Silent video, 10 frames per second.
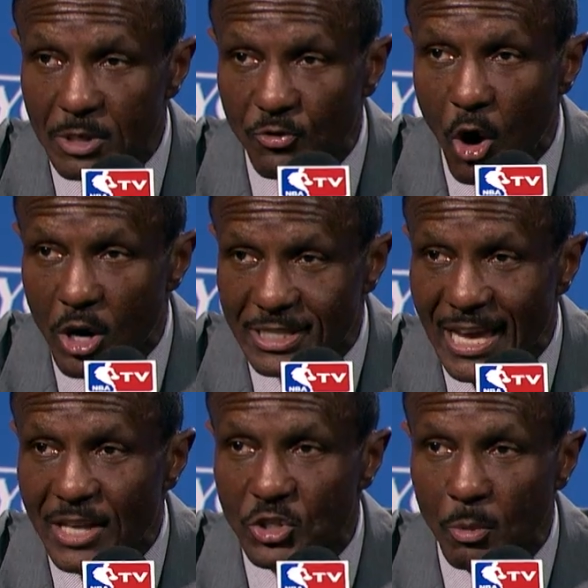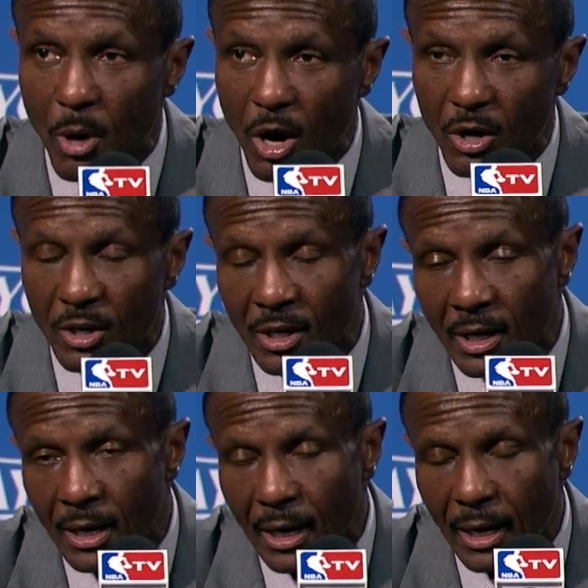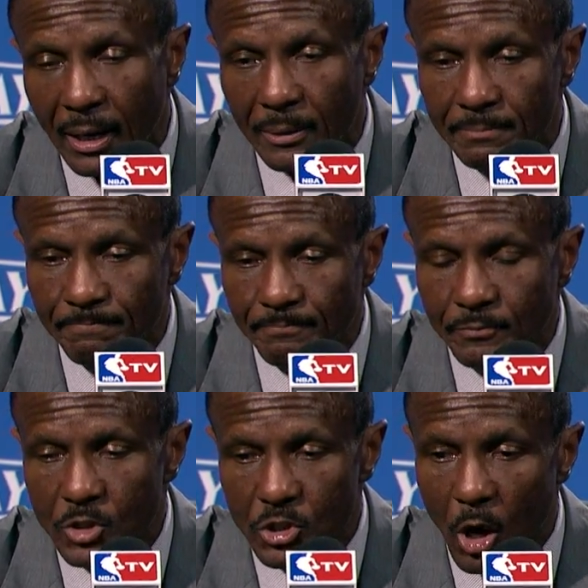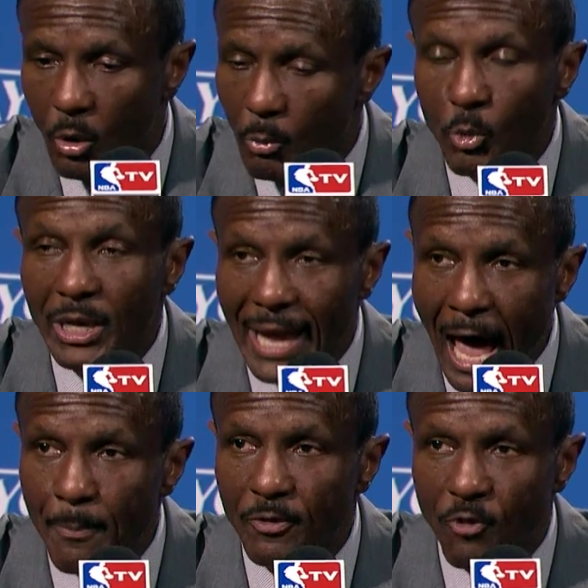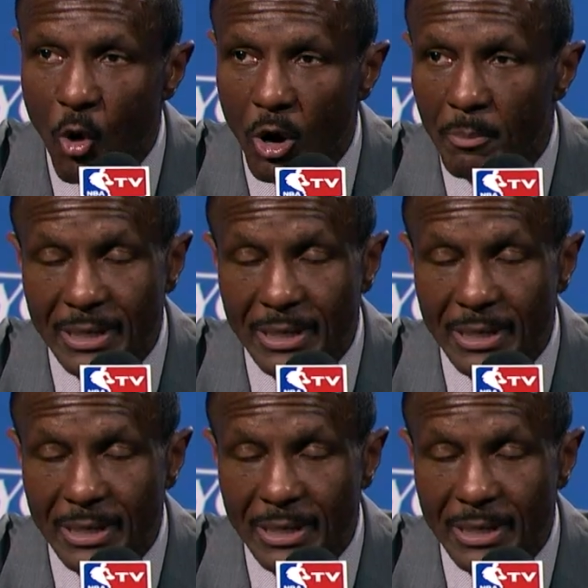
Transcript: as far as catching the ball. So I'm really happy for him.